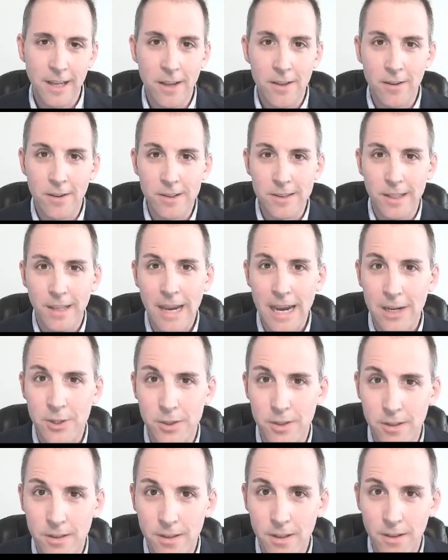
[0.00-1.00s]
other is the
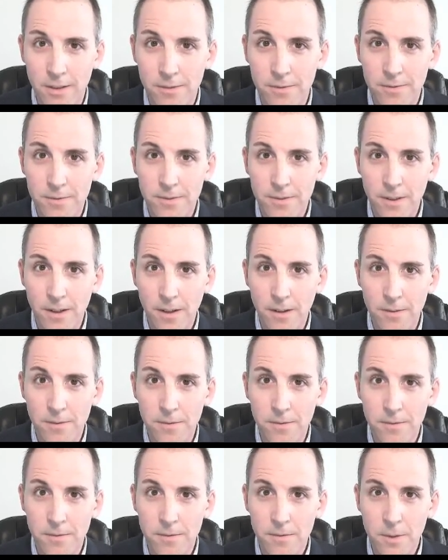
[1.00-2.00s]
action of
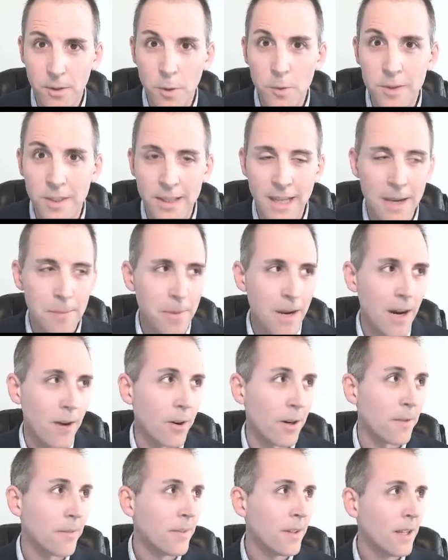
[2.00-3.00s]
using that
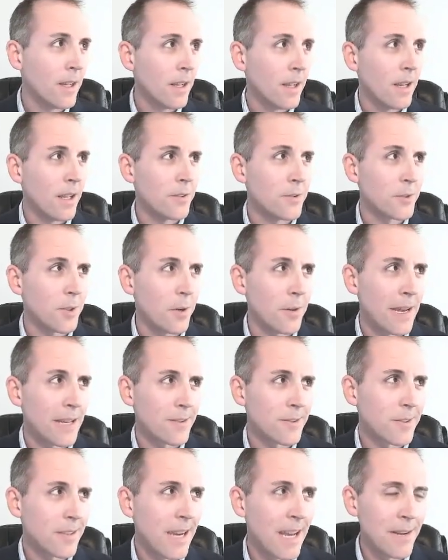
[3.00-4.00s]
power. And so
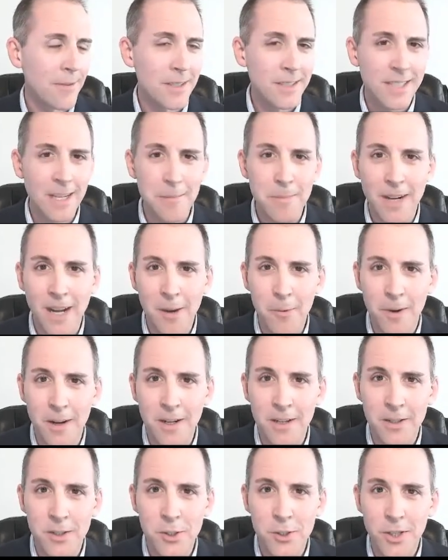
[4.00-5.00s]
that's kind of a tidbit I
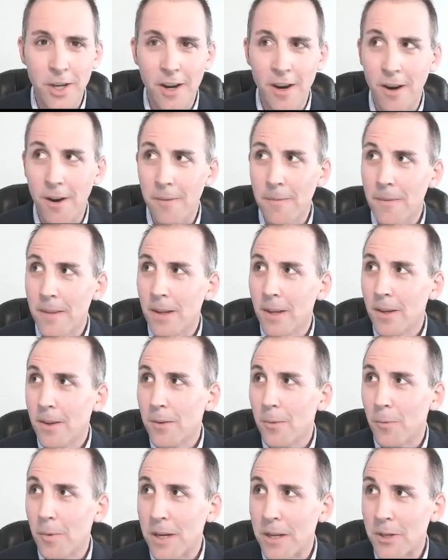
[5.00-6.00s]
wanted to share
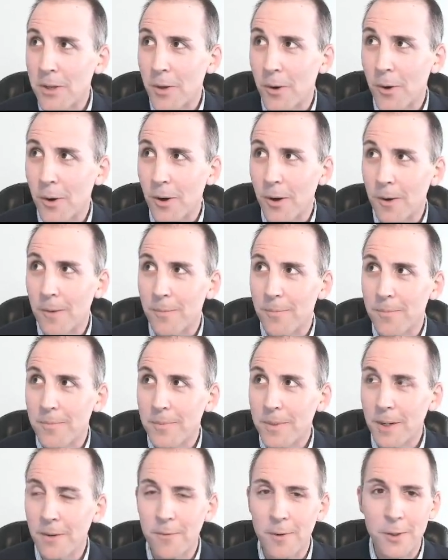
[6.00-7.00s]
when you're
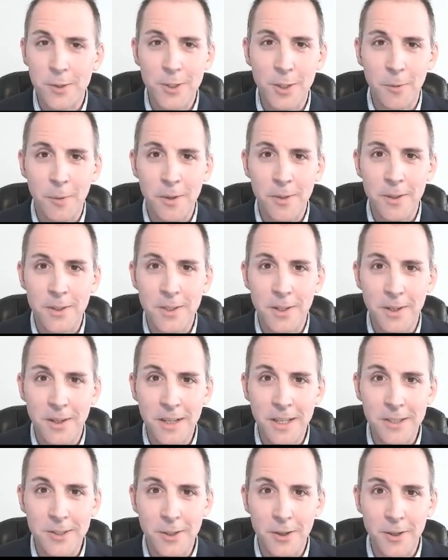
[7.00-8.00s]
conversing with
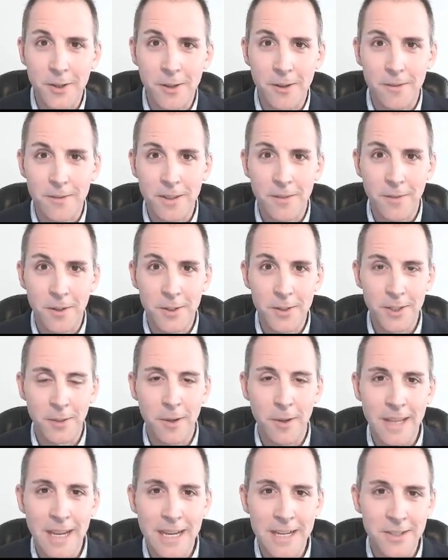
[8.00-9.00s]
attorneys or you're conversing
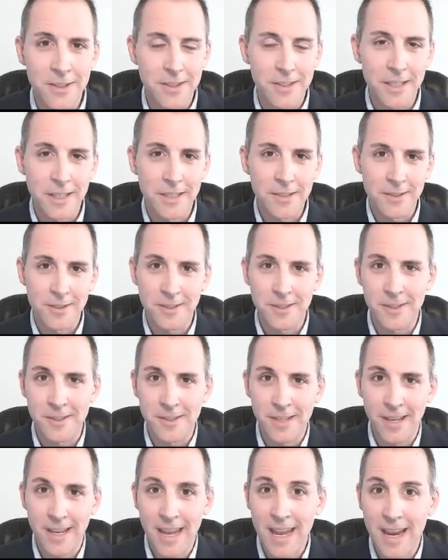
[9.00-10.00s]
with agencies, just to
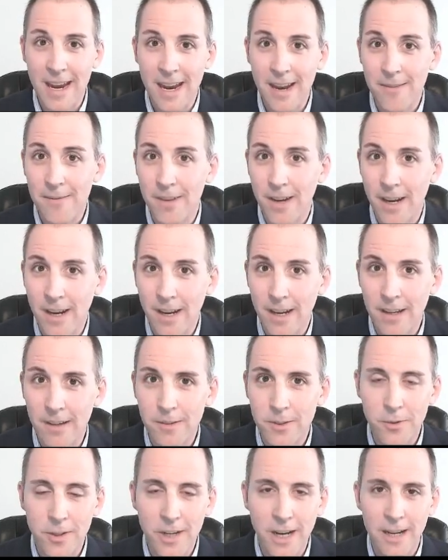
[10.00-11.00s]
say, hey, I
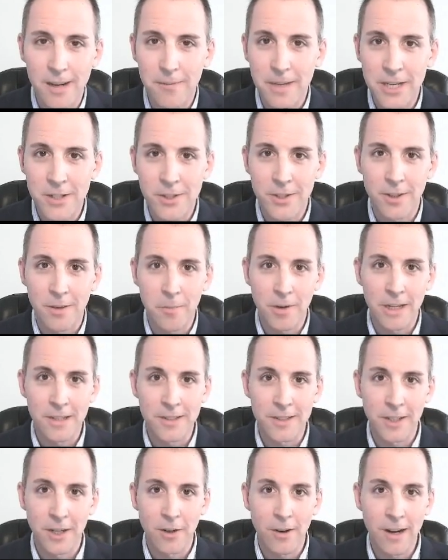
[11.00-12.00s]
do condemnation
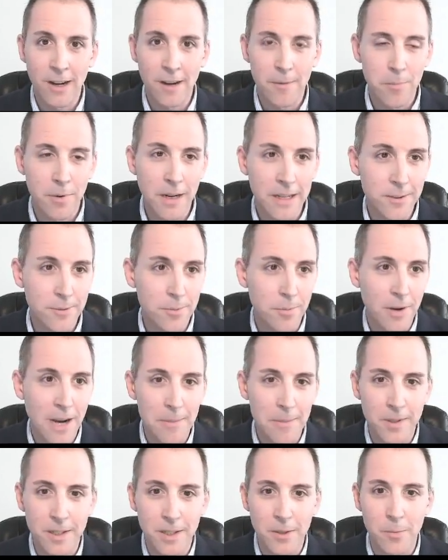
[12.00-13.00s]
appraising, or I appraise
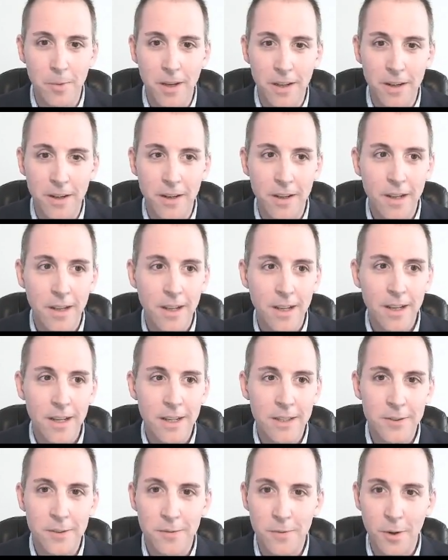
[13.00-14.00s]
property when
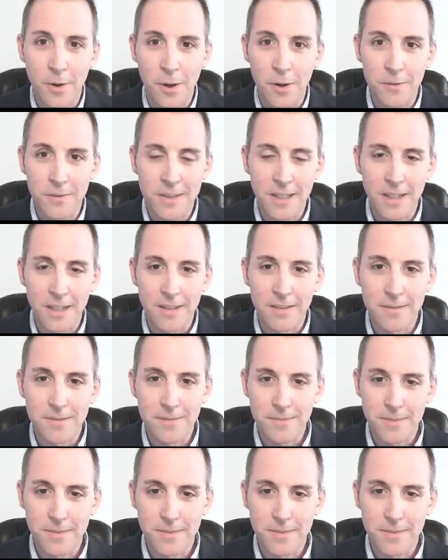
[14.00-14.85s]
it's involved in